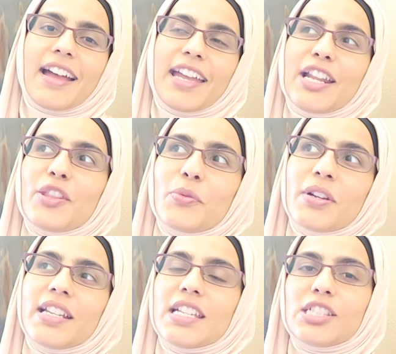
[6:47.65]
Another
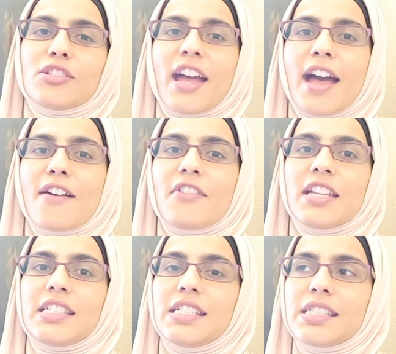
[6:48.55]
one is to have
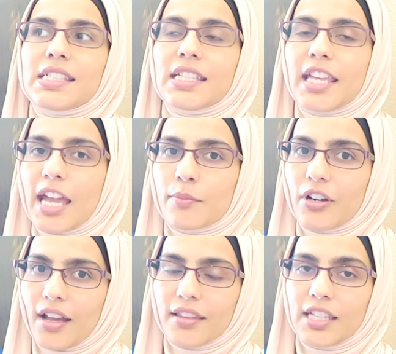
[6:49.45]
a decent
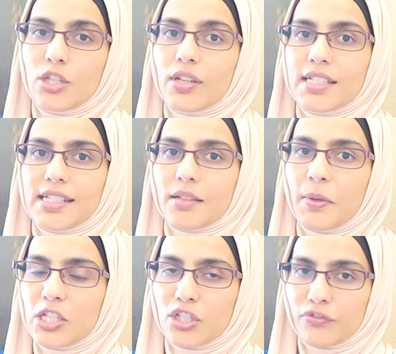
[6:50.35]
camera that you can take a
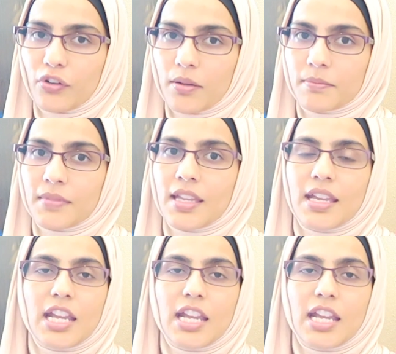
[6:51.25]
picture from.